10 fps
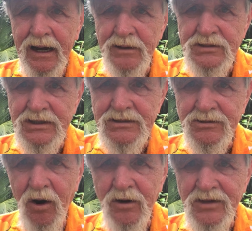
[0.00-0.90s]
She
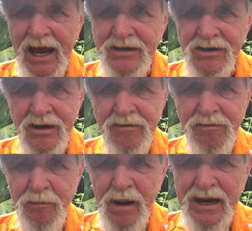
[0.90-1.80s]
starts asking you
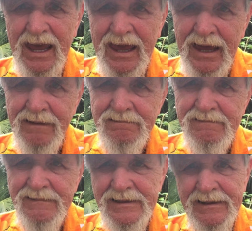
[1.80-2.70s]
for money, and
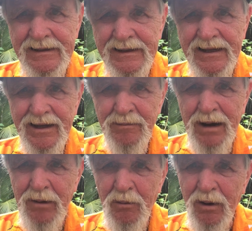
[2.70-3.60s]
you
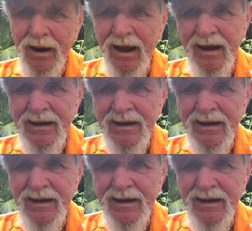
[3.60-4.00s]
might want to